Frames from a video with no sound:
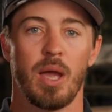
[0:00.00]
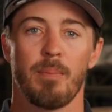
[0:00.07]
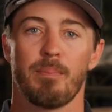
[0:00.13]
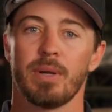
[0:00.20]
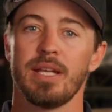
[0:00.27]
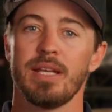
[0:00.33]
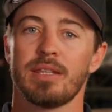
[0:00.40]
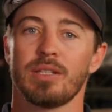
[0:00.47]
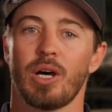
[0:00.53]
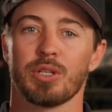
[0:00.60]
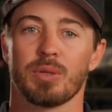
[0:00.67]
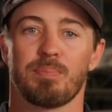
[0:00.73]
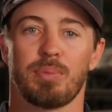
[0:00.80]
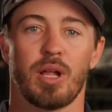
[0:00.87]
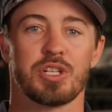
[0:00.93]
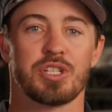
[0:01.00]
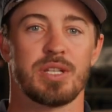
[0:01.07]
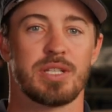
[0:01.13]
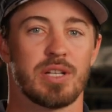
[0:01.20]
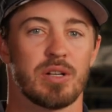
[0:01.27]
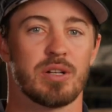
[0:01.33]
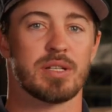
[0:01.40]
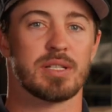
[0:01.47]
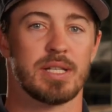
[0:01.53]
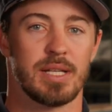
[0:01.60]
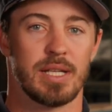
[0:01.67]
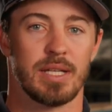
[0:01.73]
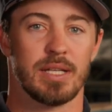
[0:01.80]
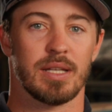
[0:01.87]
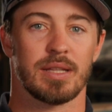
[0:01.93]
Beneath all the plush interior
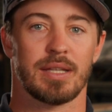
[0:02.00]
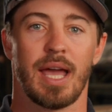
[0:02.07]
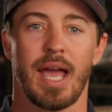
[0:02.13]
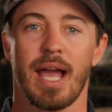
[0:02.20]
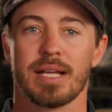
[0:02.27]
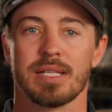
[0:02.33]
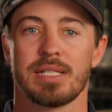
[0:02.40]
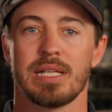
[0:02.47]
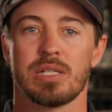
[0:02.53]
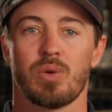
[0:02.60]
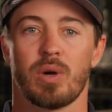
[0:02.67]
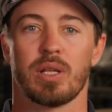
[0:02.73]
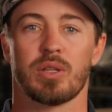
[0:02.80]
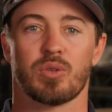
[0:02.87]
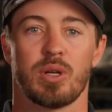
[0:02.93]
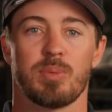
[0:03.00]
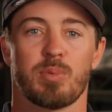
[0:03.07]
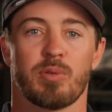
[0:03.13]
seating, the XT23